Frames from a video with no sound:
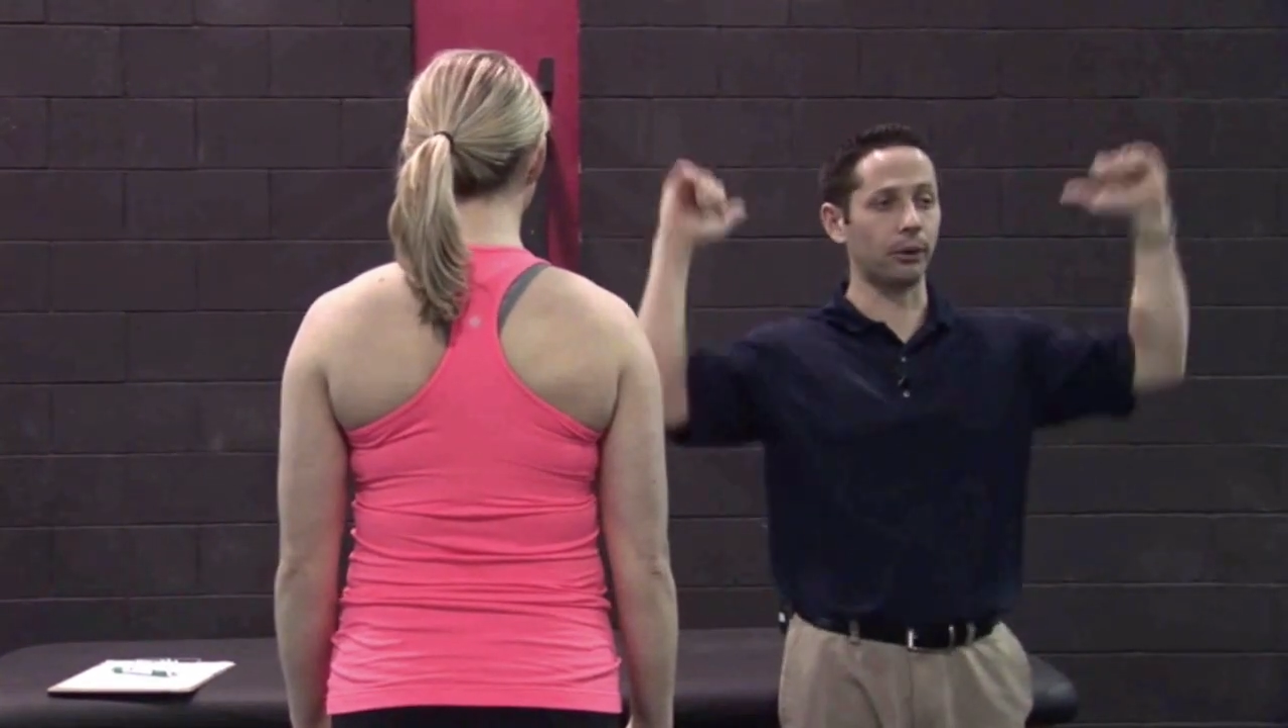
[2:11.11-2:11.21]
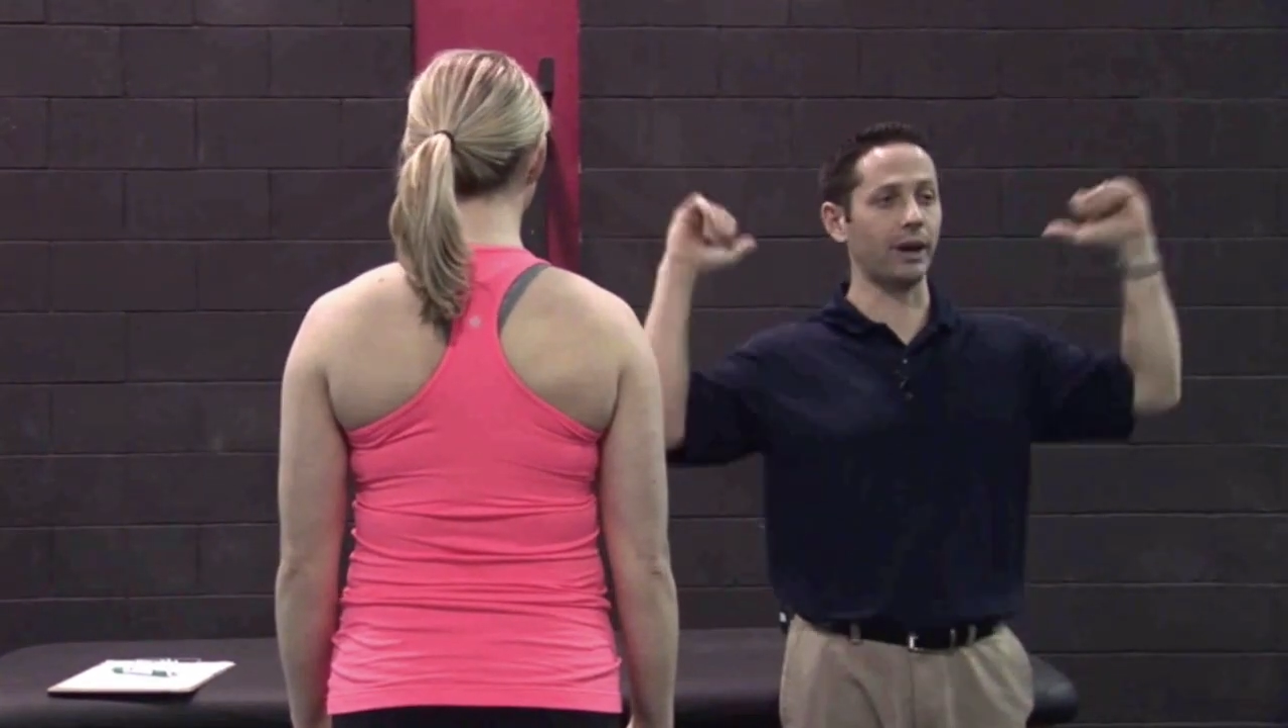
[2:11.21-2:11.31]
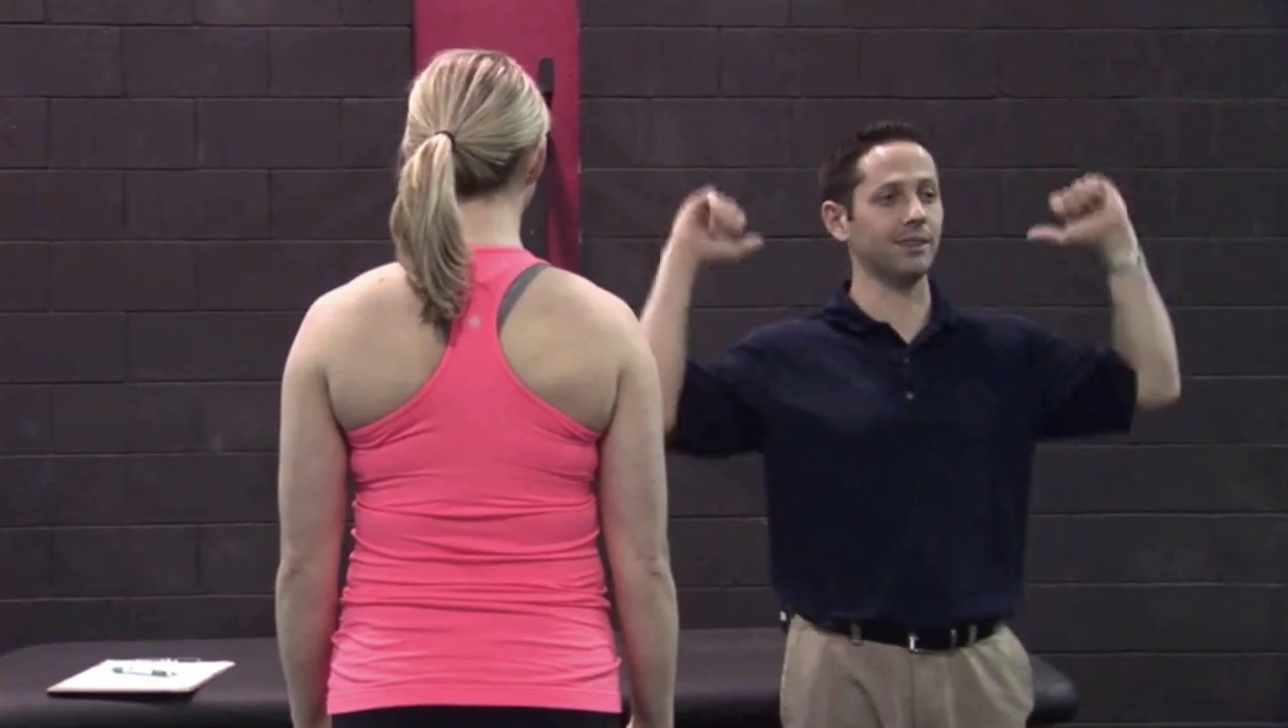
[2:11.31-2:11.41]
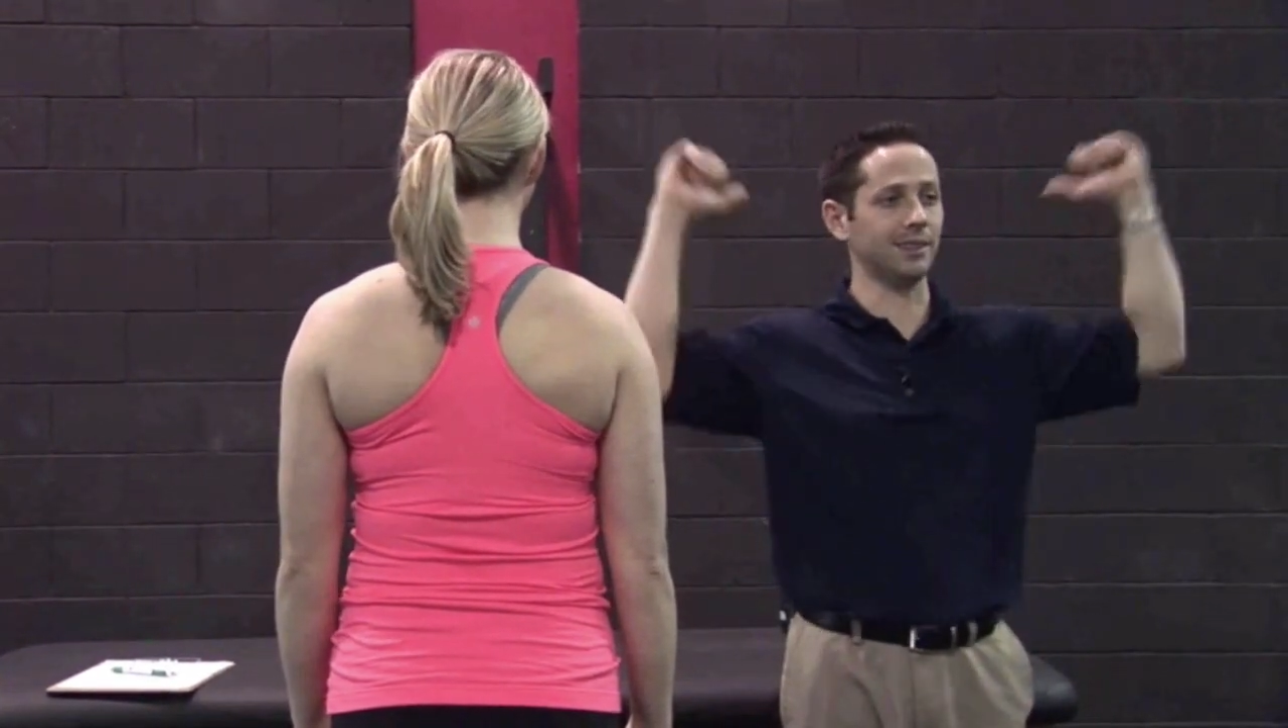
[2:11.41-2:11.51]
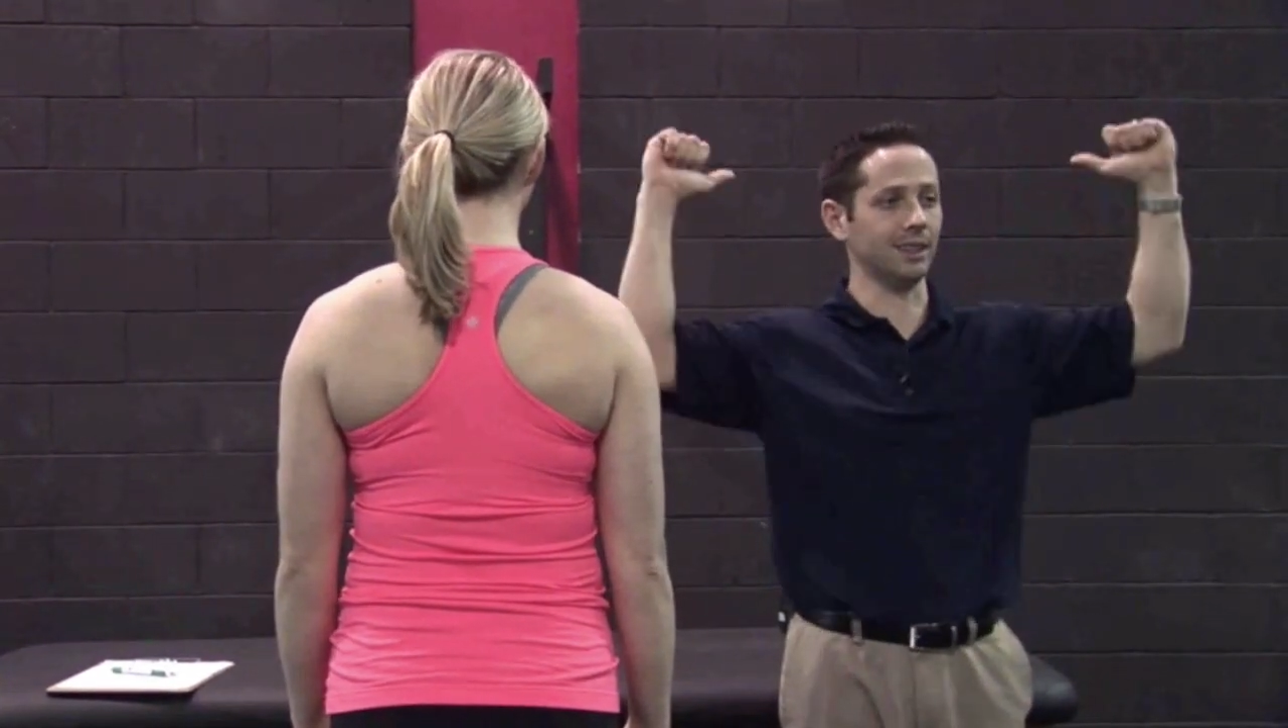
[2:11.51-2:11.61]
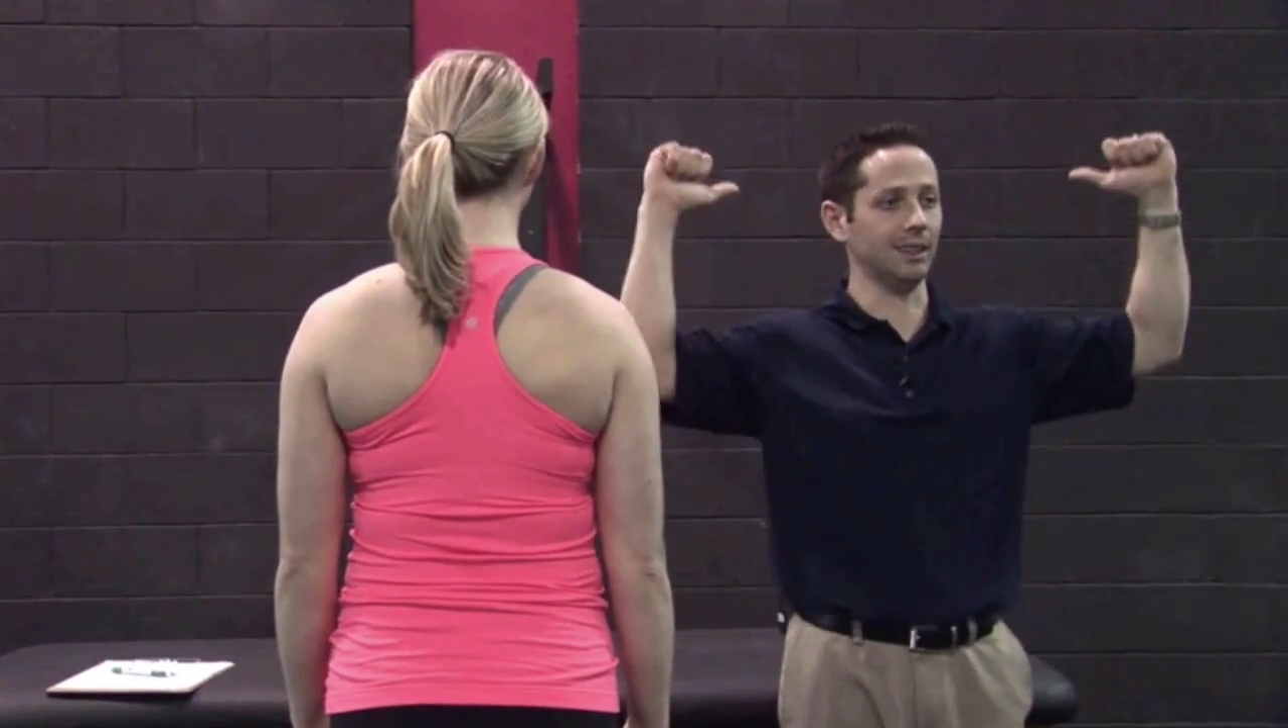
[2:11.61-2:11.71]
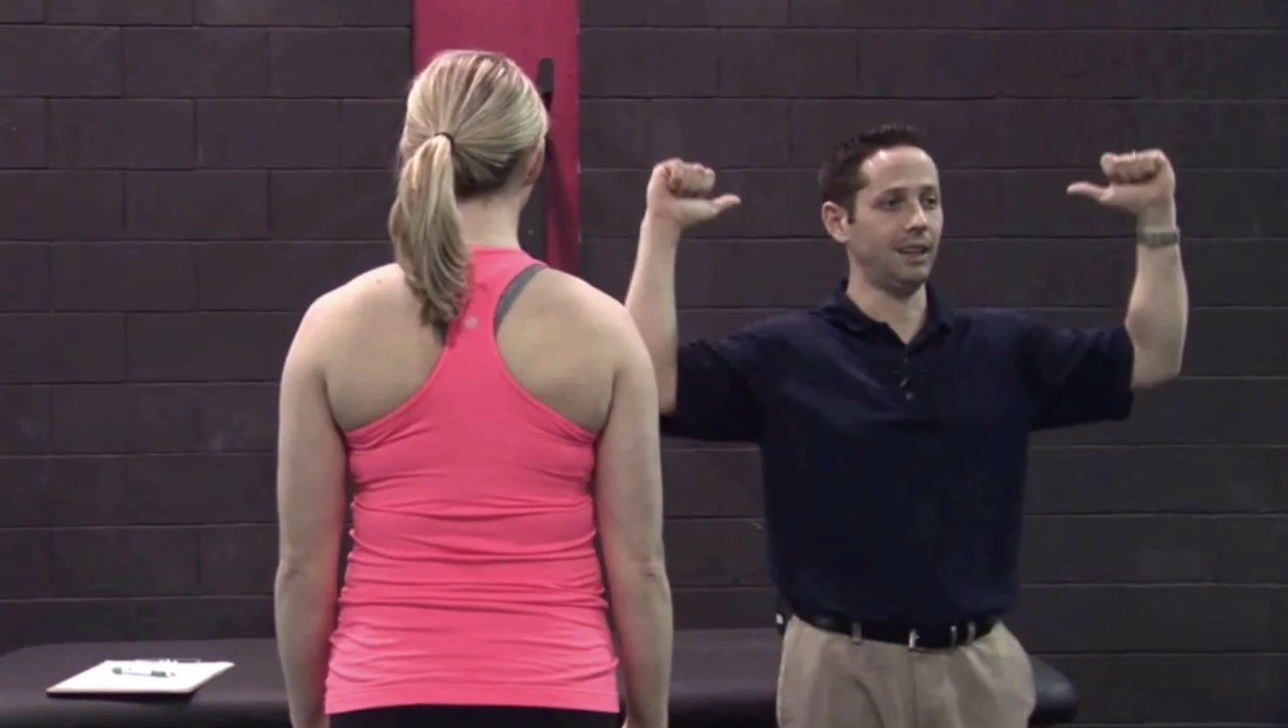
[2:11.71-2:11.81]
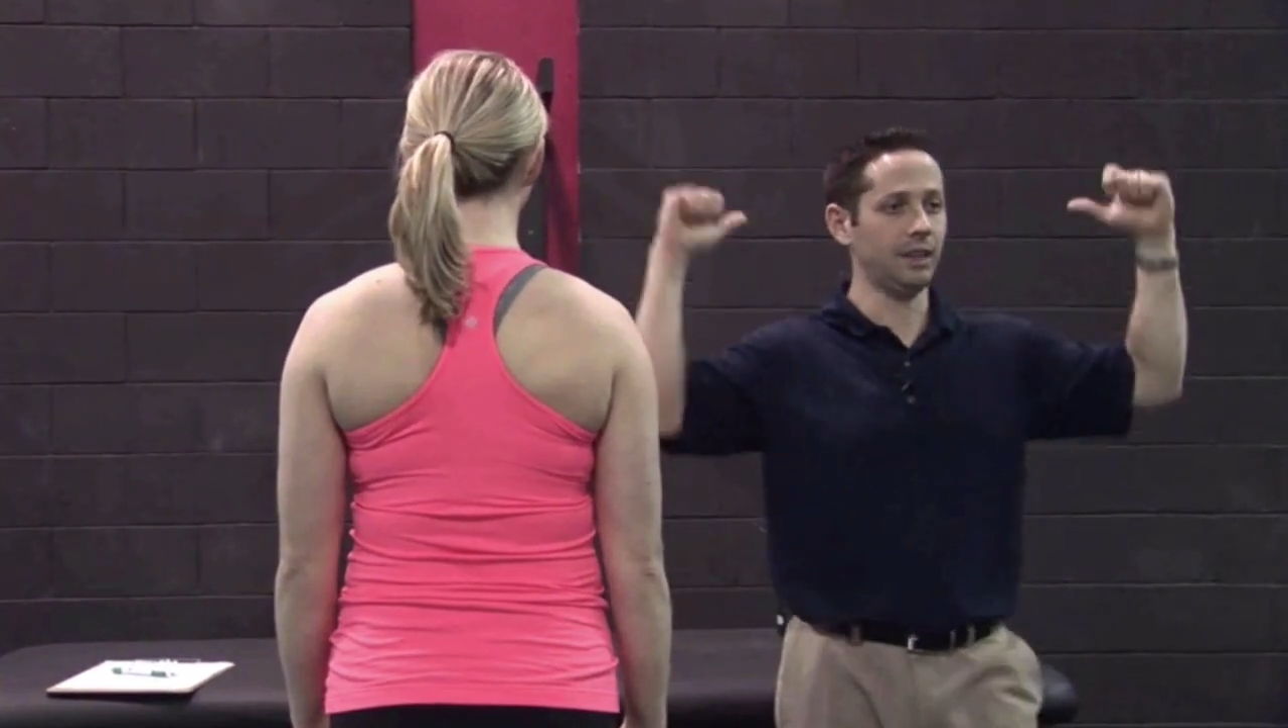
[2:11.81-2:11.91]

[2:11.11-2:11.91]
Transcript: pressing.